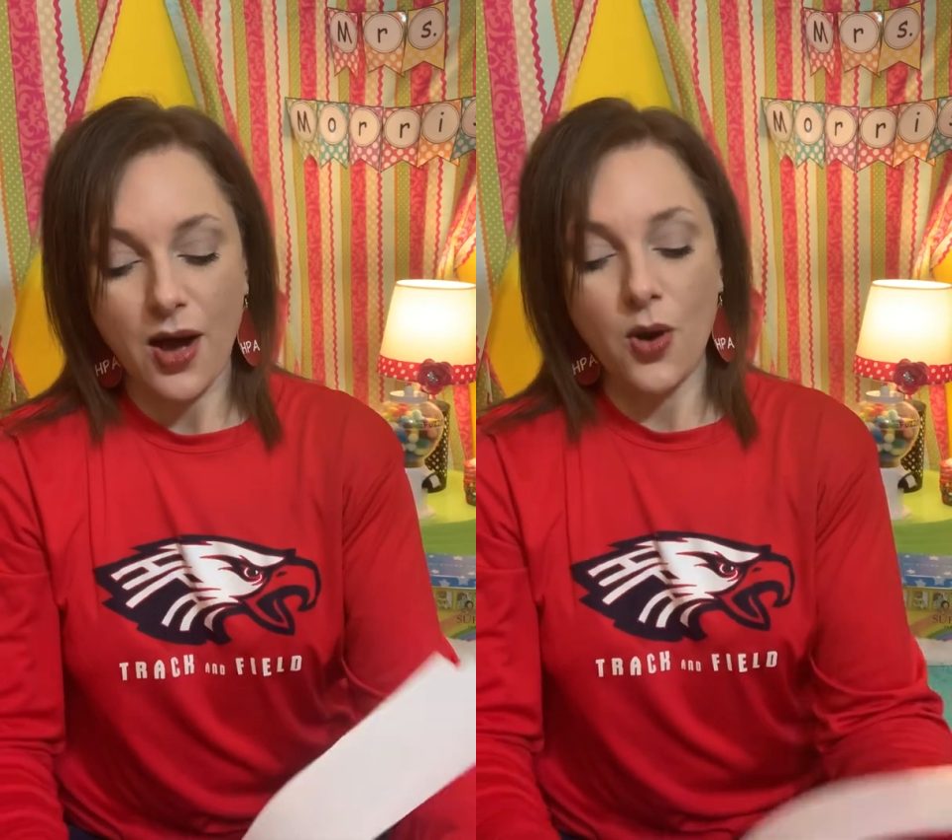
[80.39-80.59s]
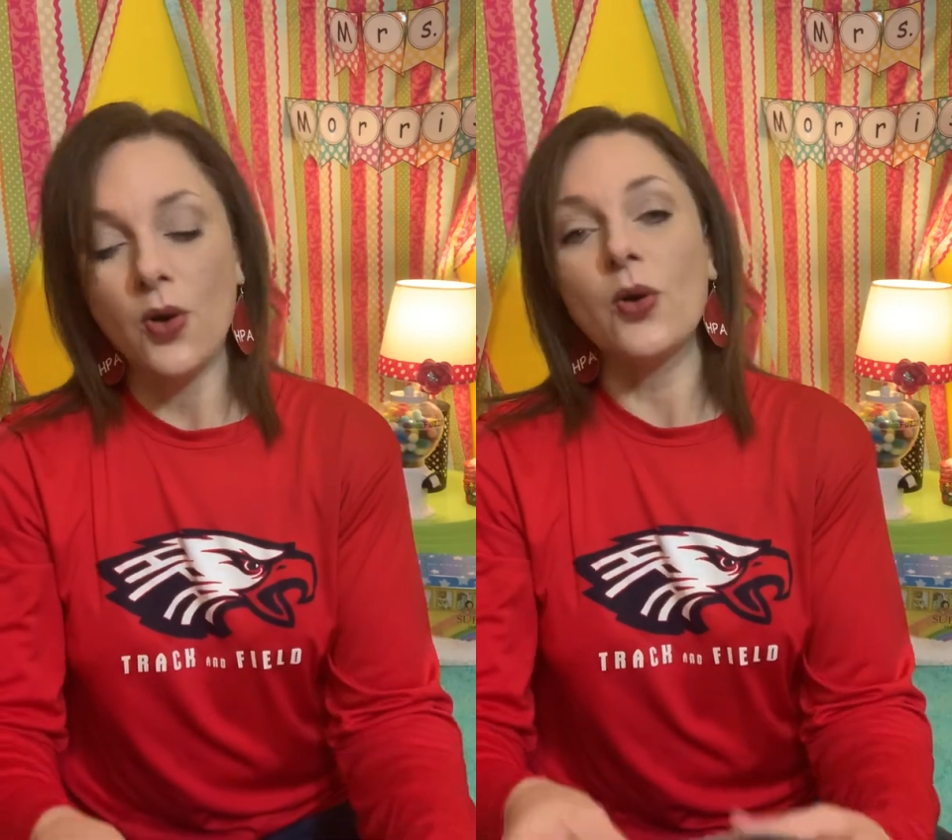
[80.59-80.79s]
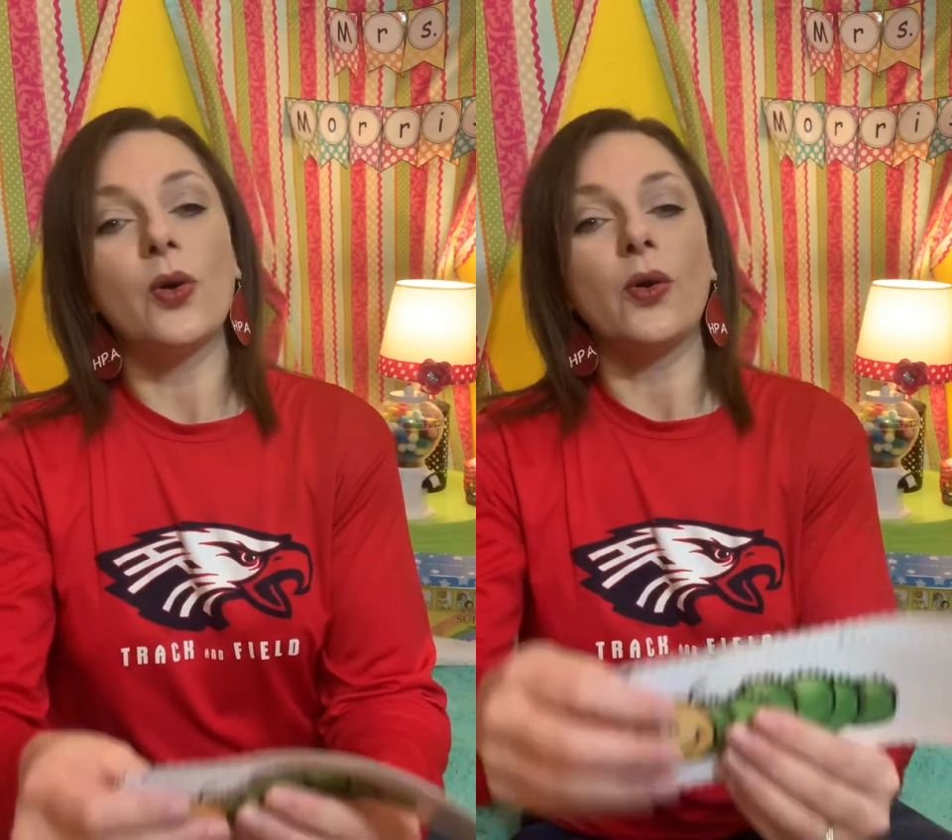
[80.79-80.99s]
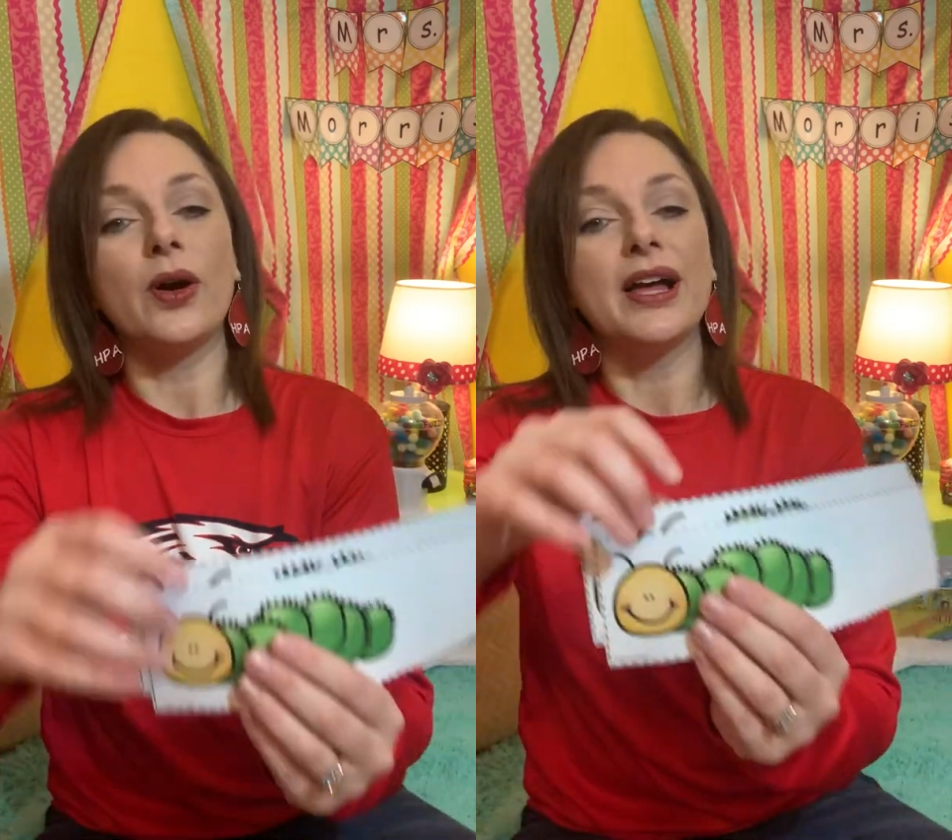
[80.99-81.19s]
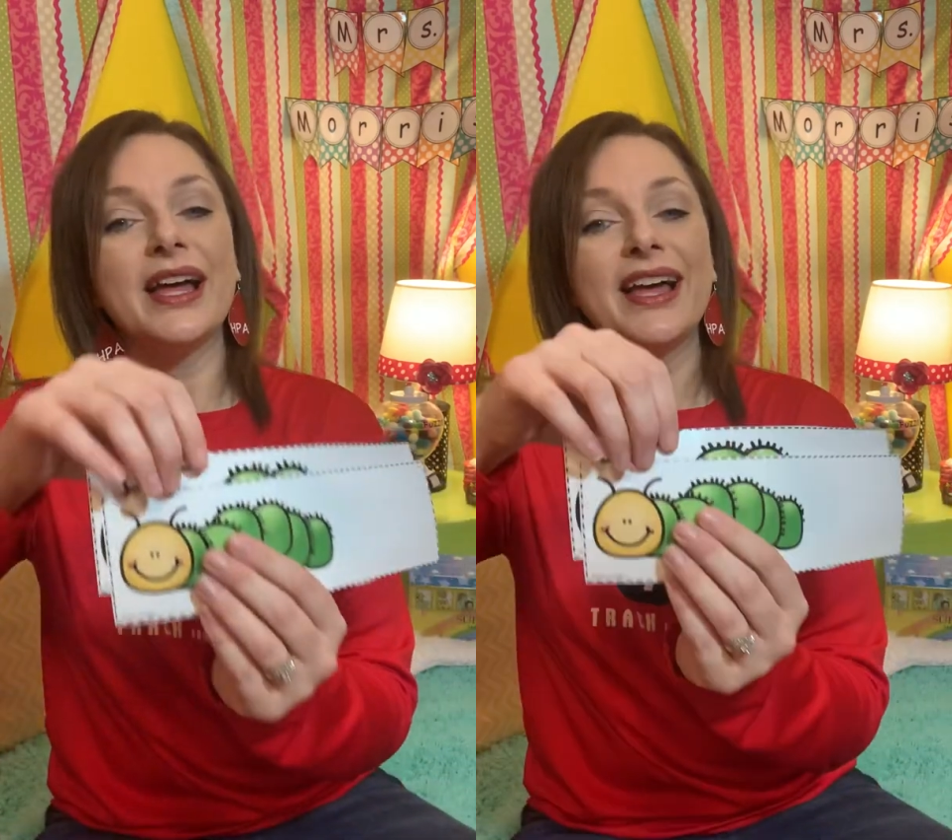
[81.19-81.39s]
oh,
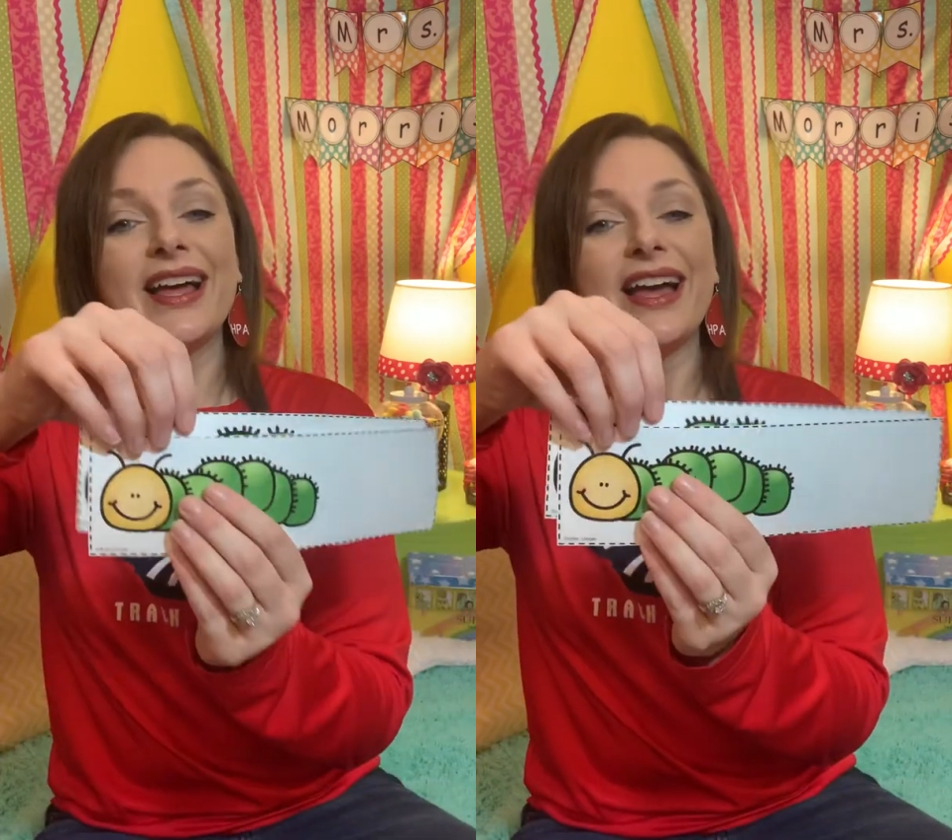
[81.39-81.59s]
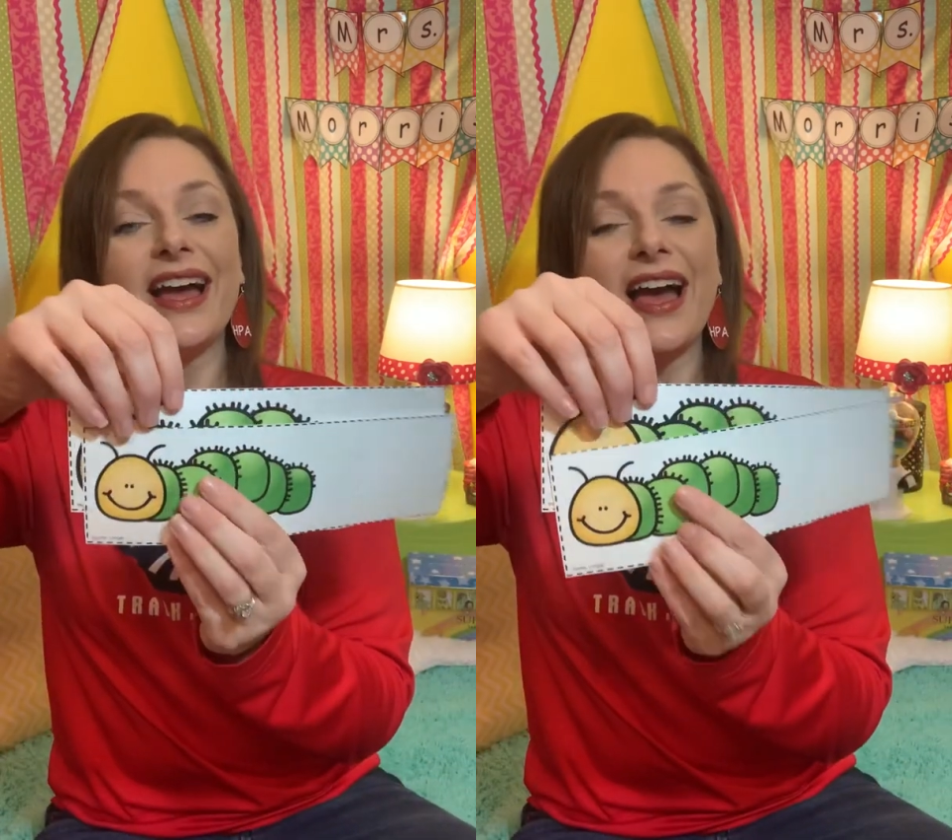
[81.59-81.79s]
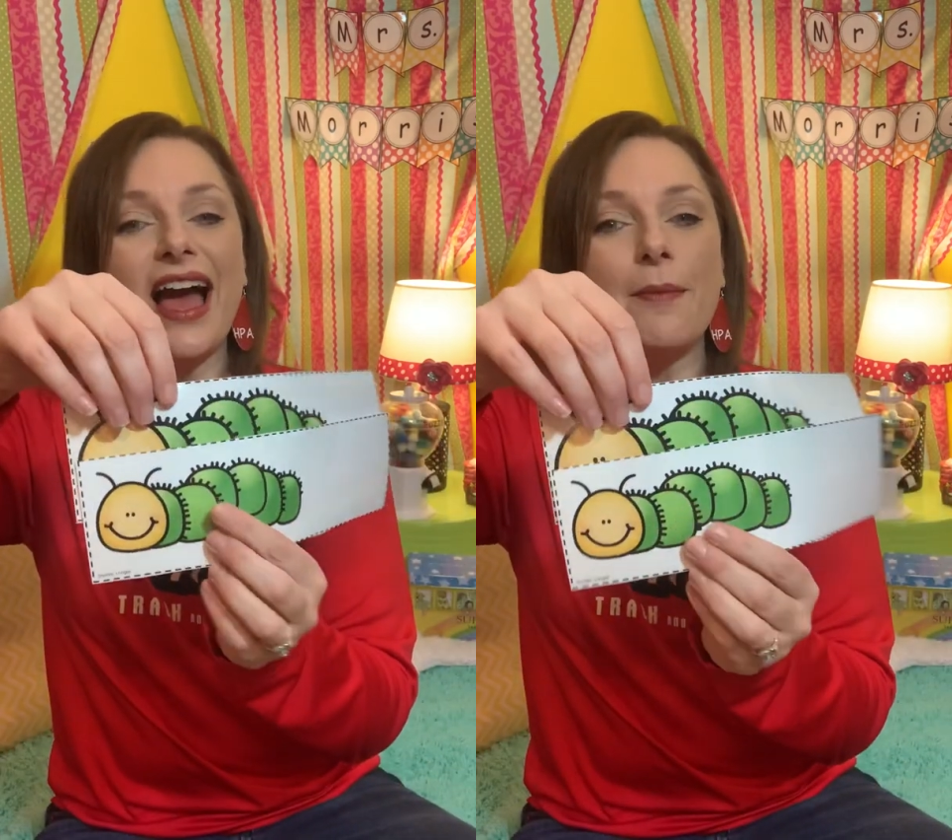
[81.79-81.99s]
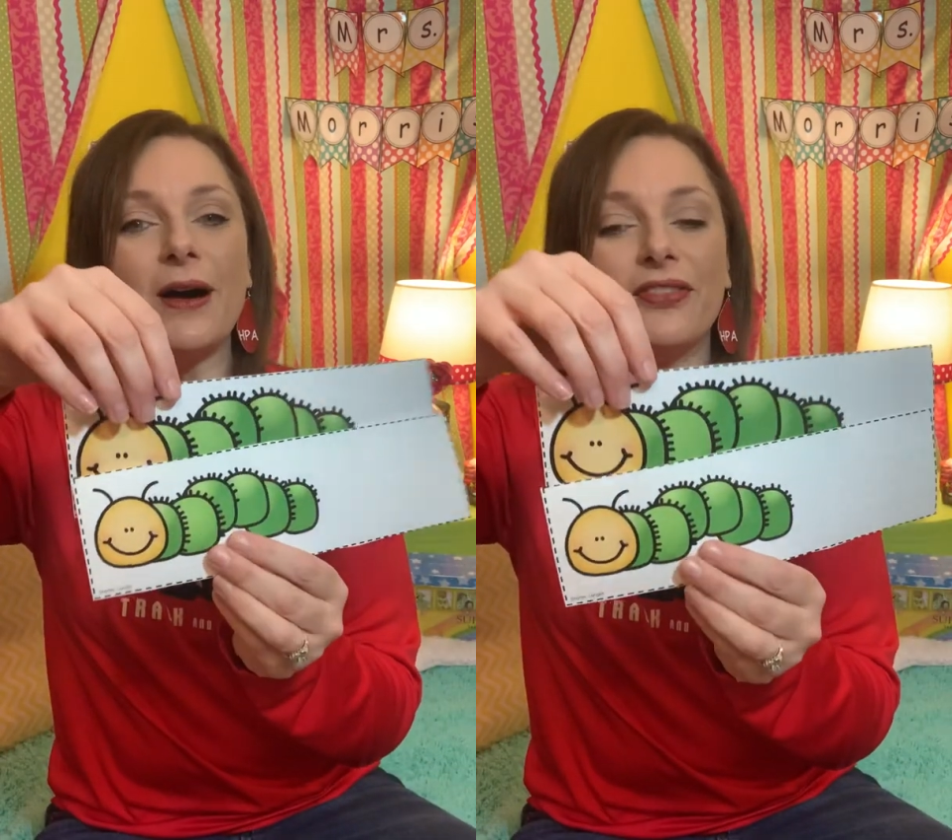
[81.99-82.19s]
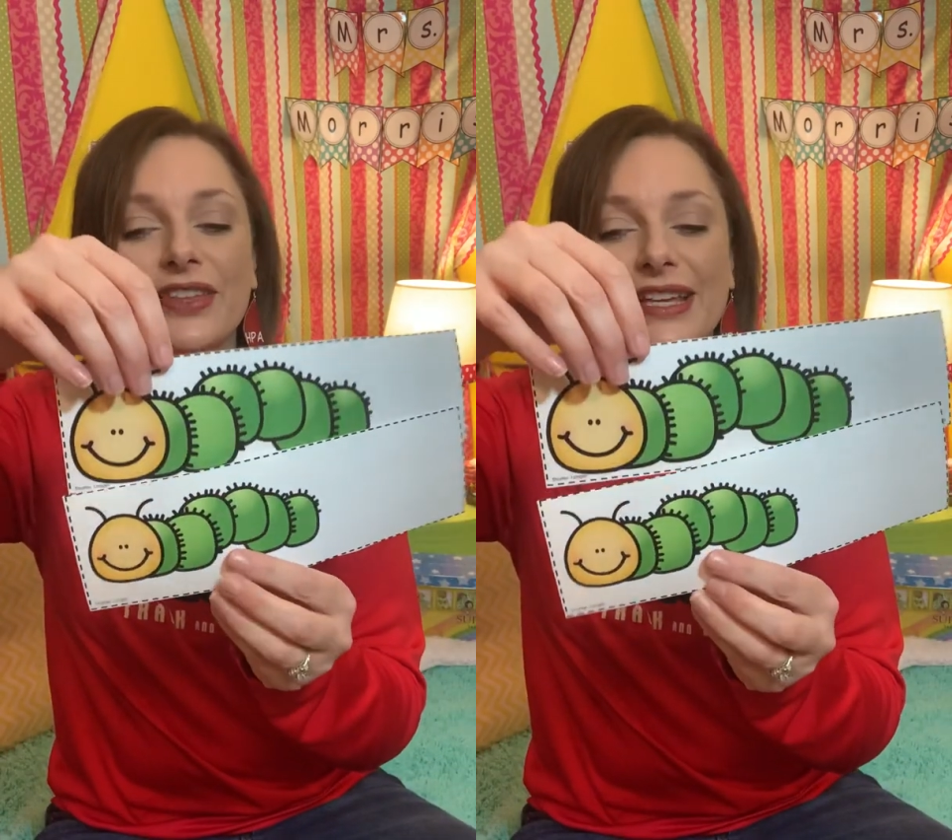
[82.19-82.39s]
how
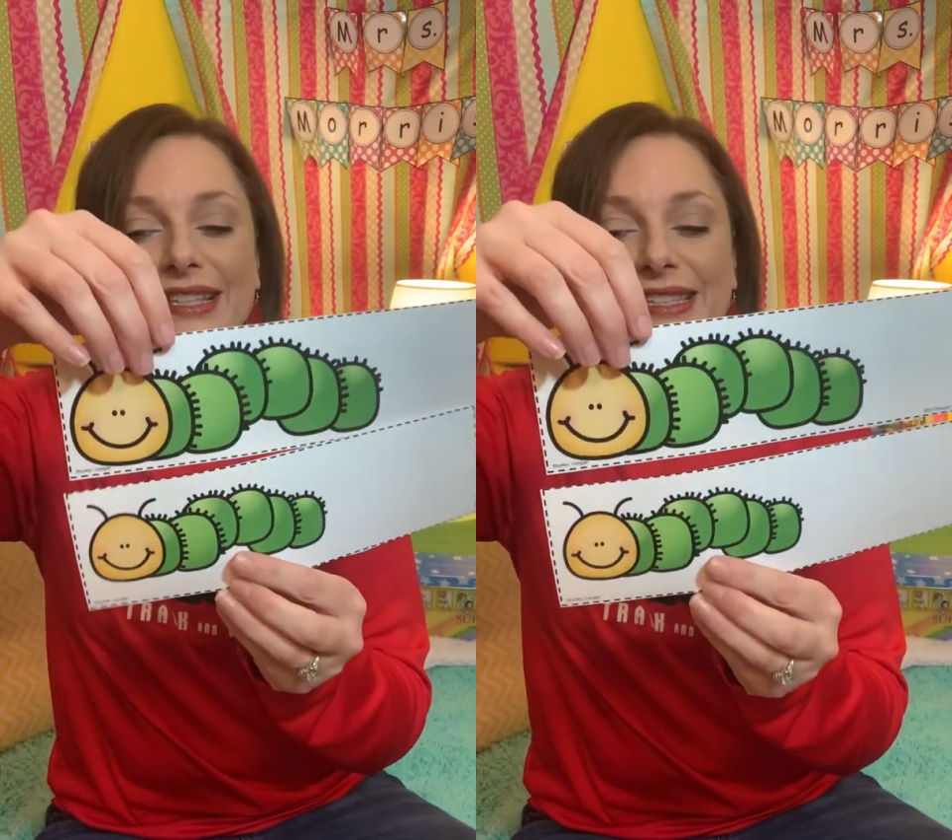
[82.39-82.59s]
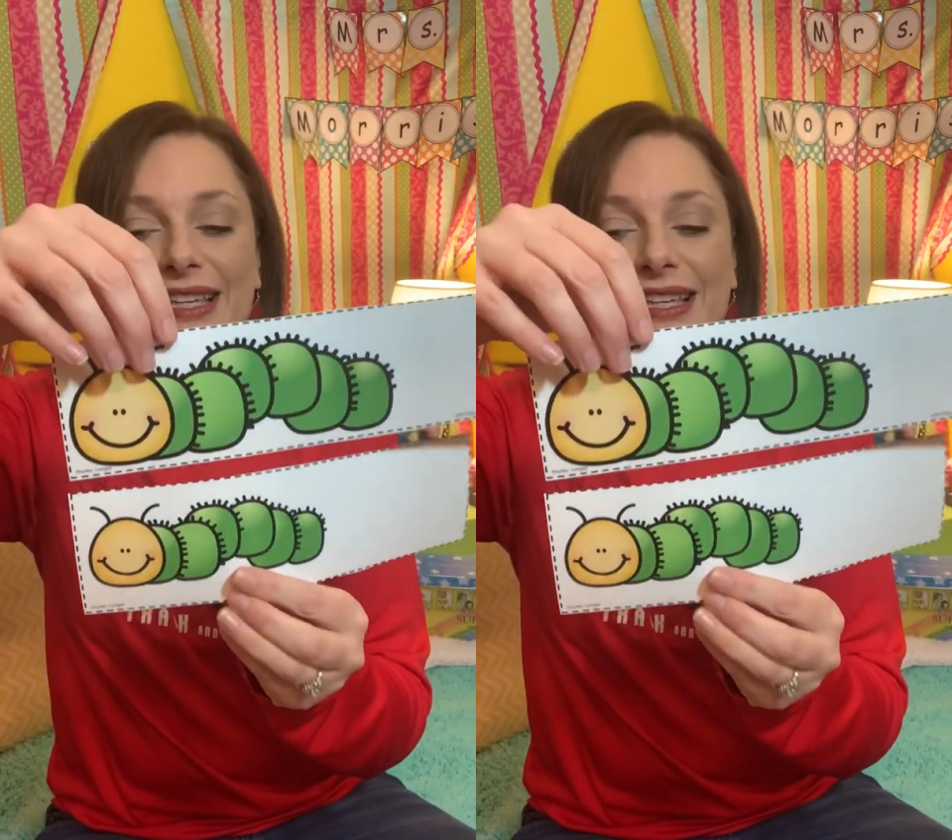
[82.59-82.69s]
about this?